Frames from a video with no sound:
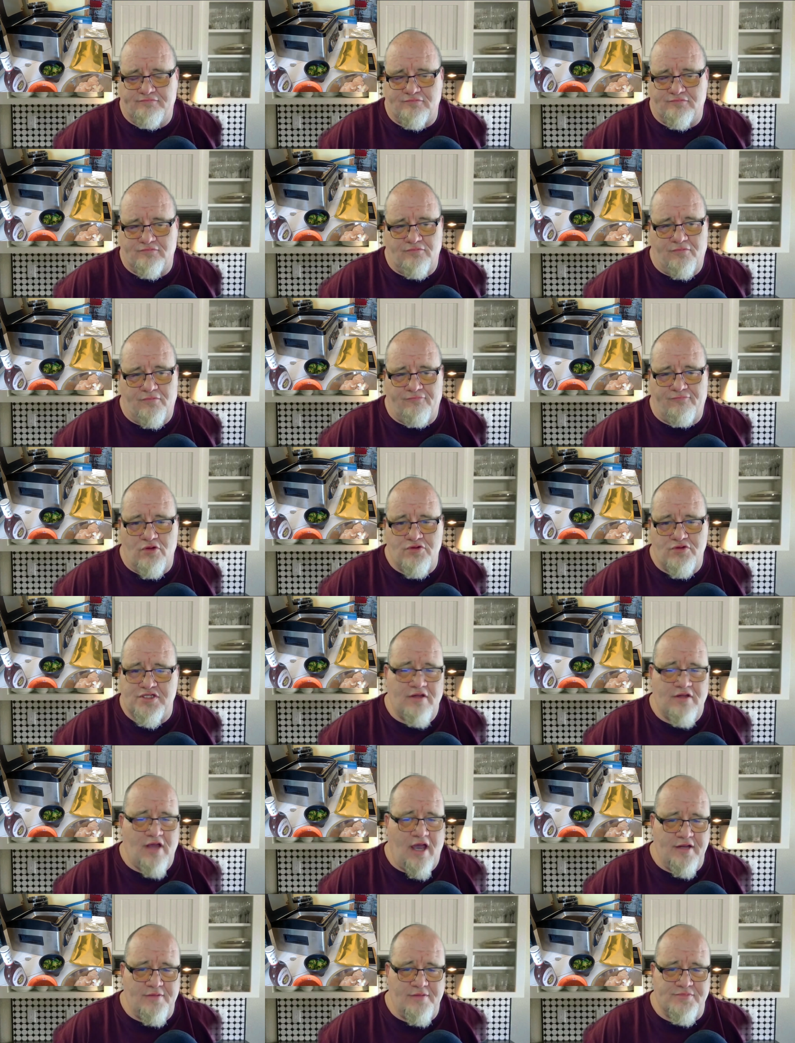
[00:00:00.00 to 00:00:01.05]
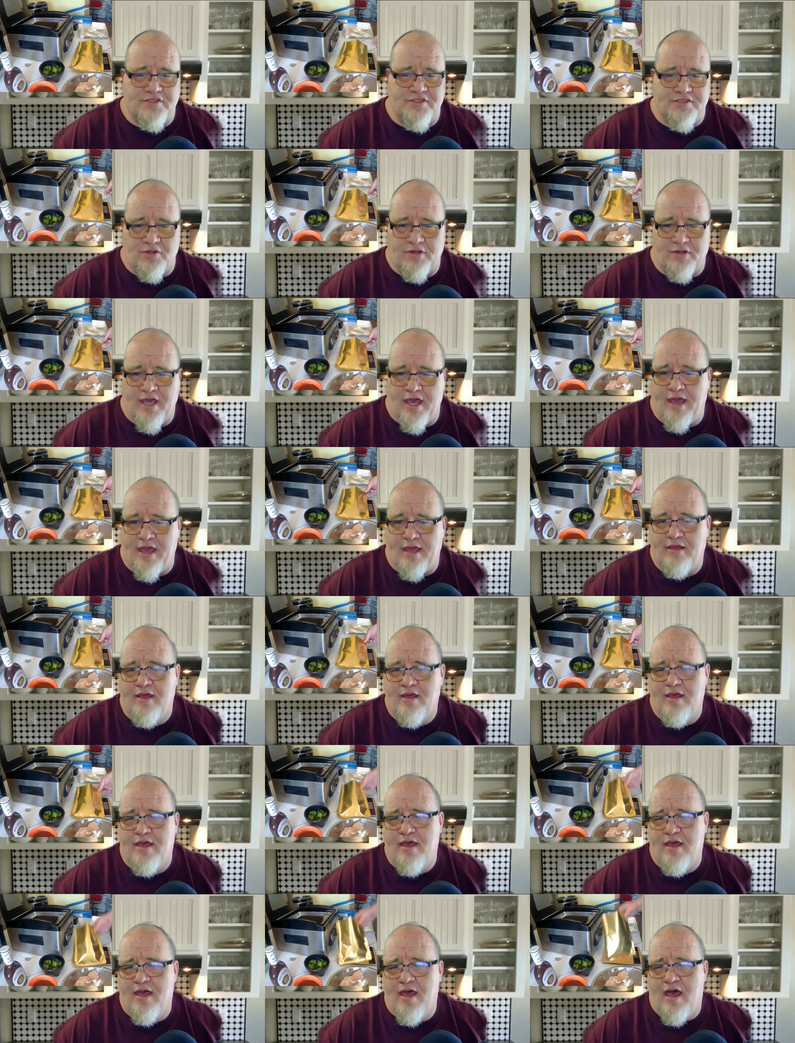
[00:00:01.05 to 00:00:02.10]
frozen items is okay.
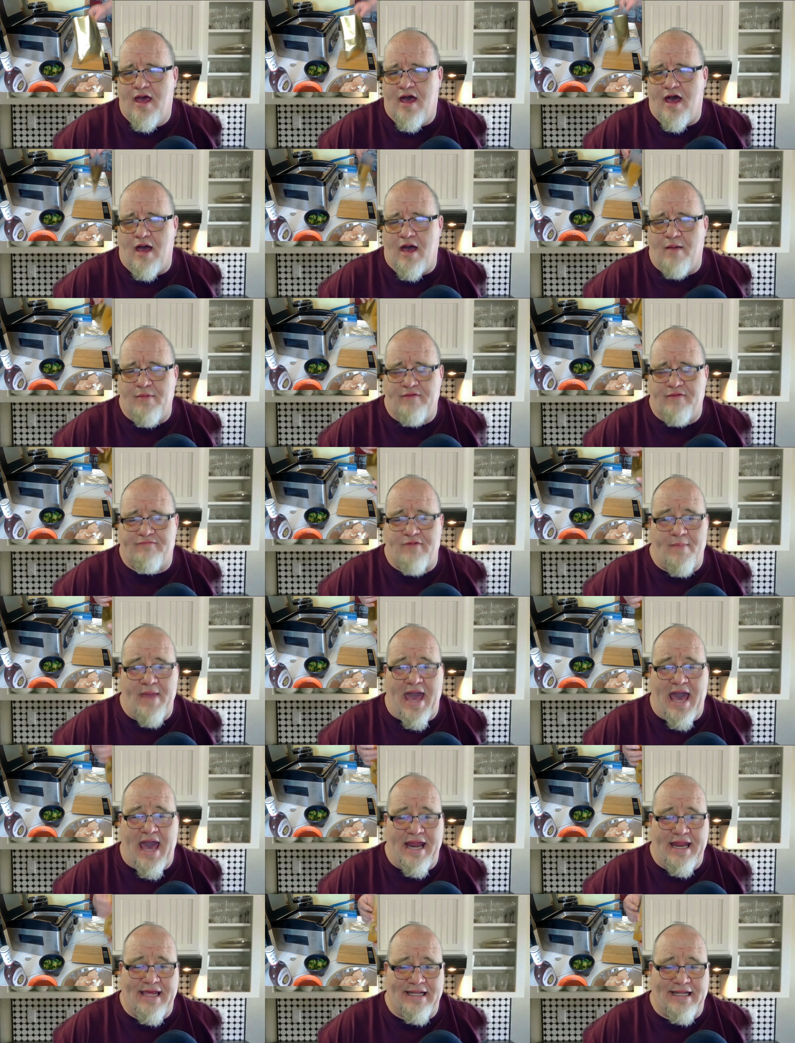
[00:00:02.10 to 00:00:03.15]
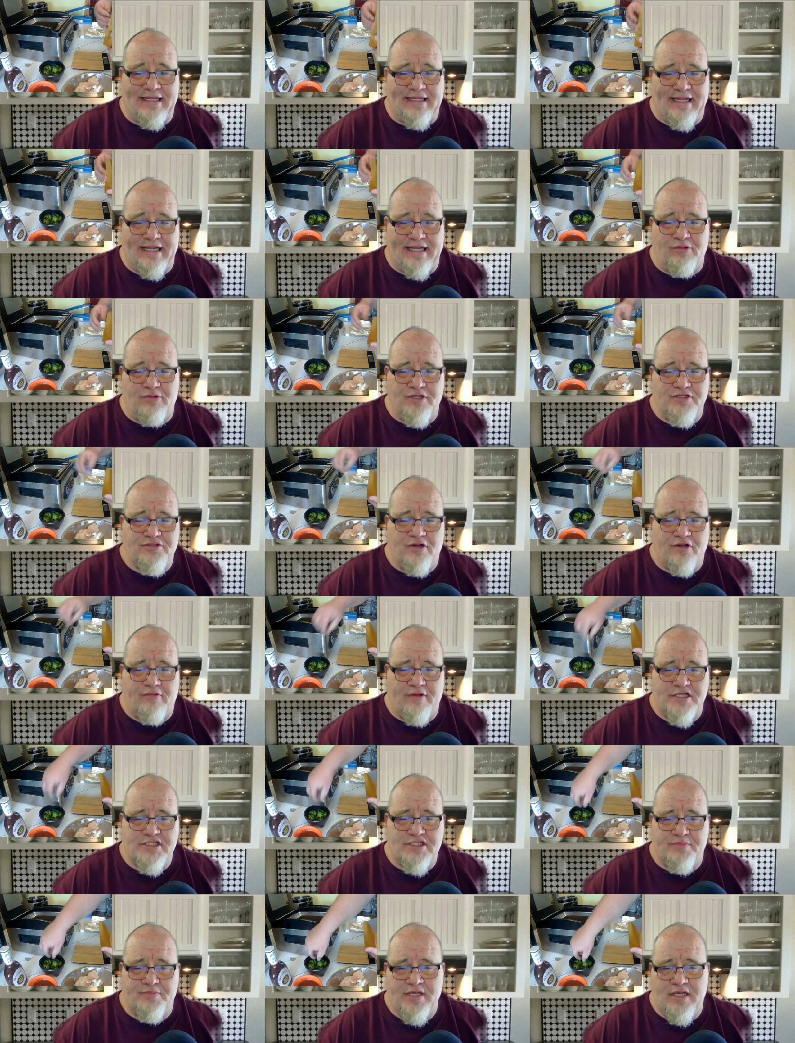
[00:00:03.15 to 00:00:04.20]
If I'm adding a liquid to a
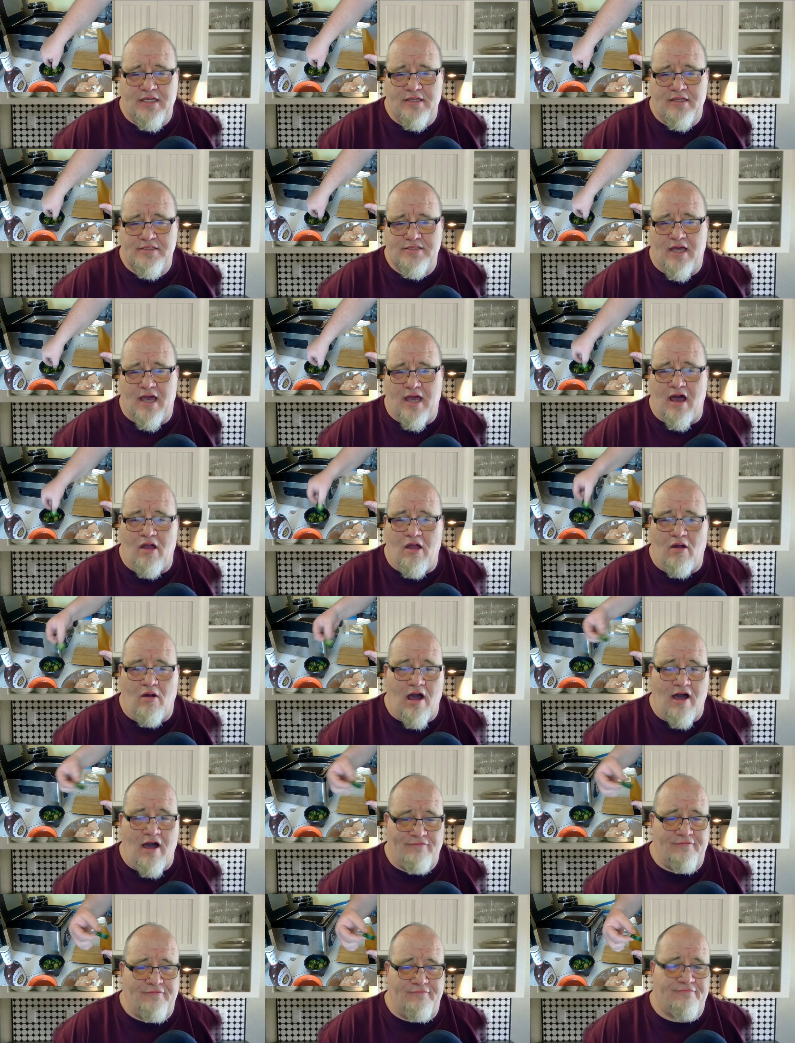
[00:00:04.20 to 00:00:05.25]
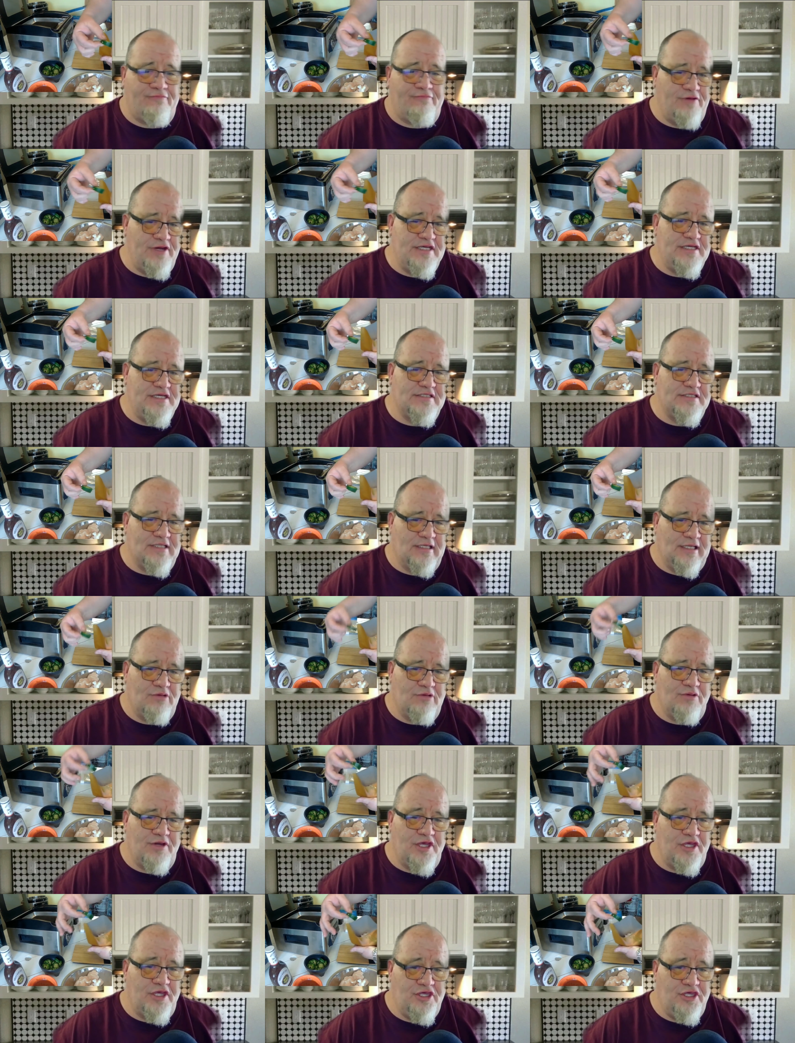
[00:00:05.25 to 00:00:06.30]
recipe, I'll often freeze the
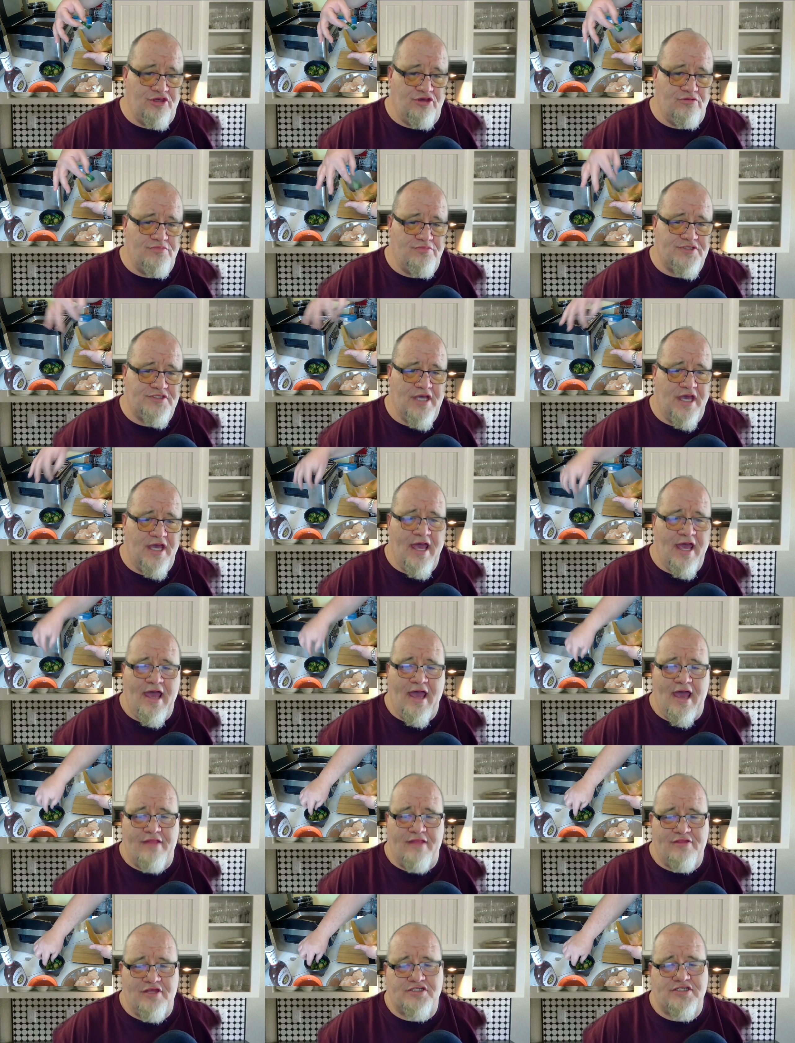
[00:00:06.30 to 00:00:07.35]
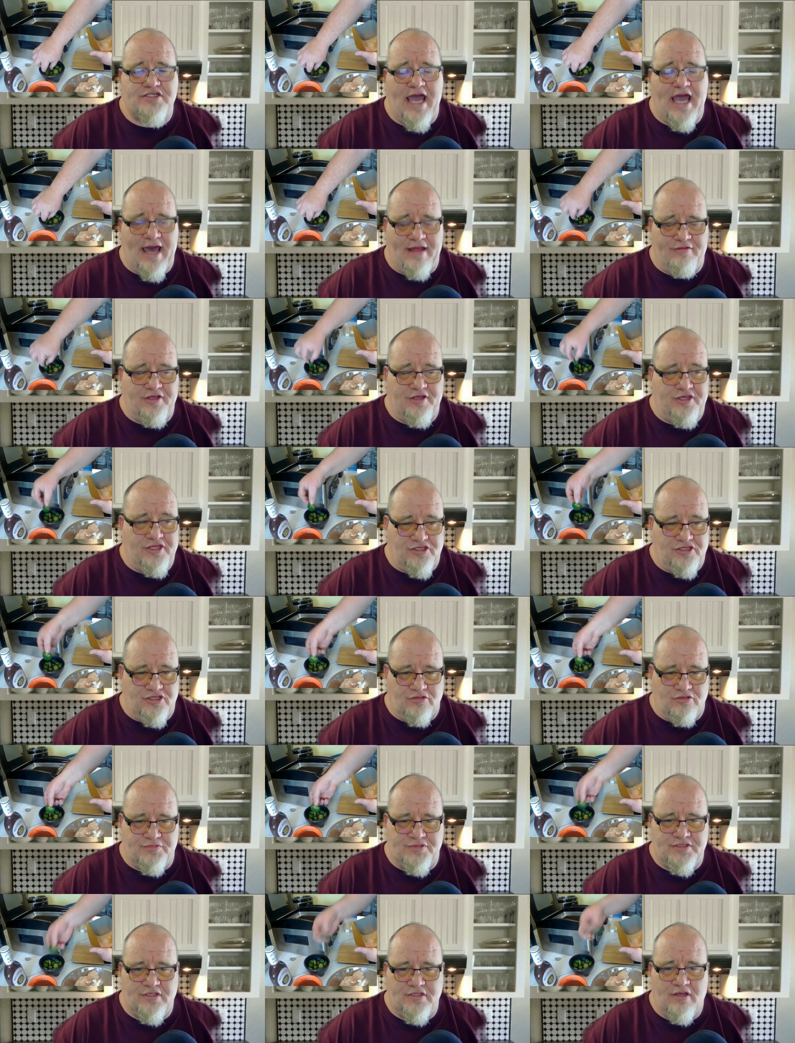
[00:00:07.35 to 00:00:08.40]
liquid in cubes and just add the
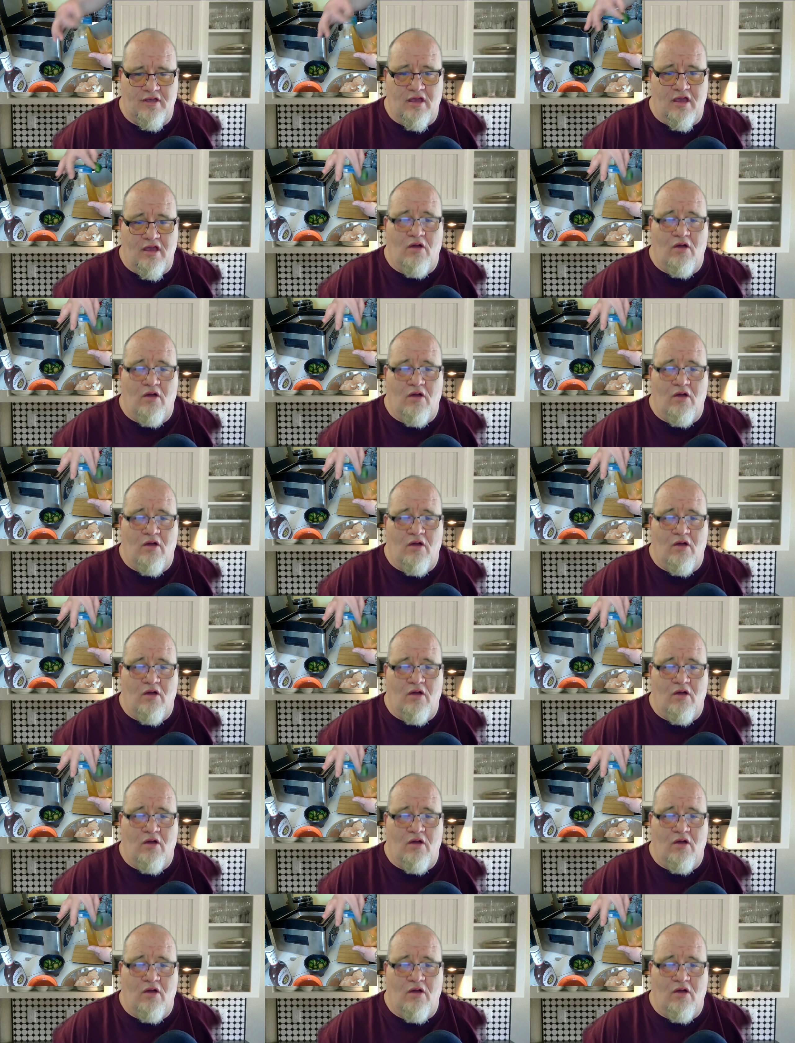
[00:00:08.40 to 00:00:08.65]
cubes.